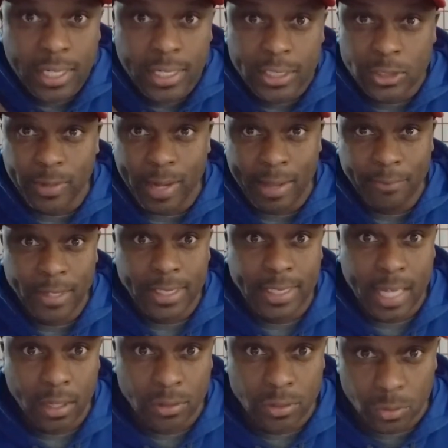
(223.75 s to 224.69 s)
driving
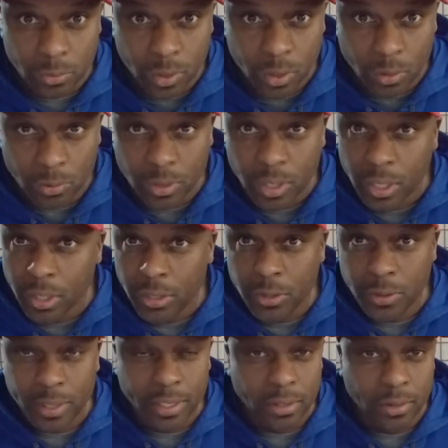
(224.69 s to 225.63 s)
down the road.
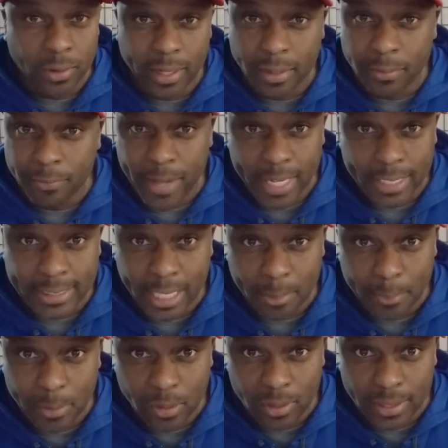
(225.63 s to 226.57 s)
You can go ahead and fact check
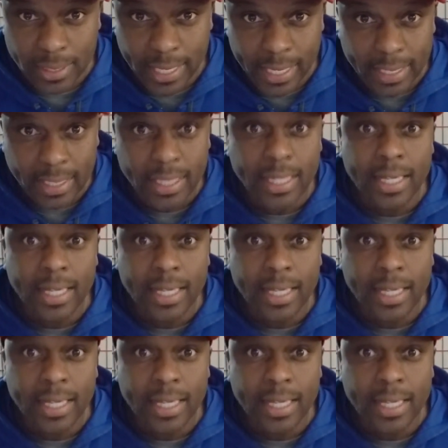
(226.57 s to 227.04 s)
me on that.